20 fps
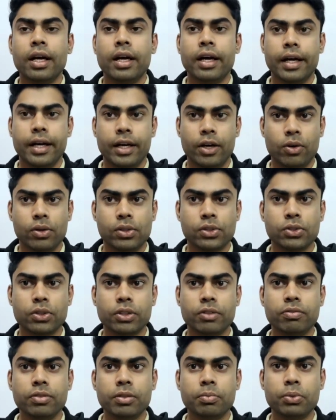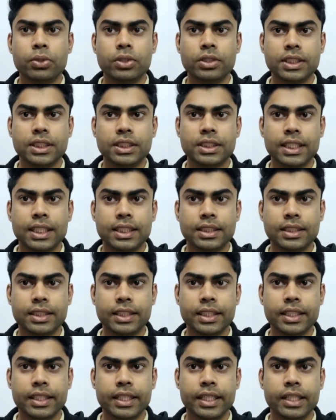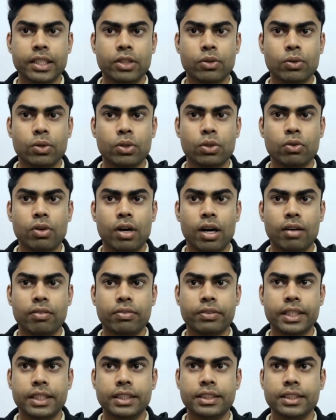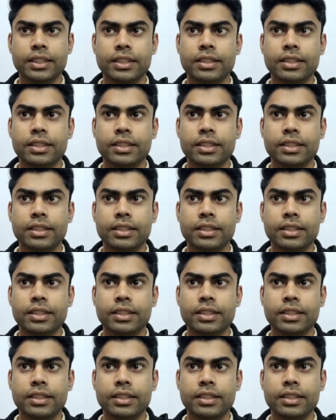And also if we put this density K equal to half Kj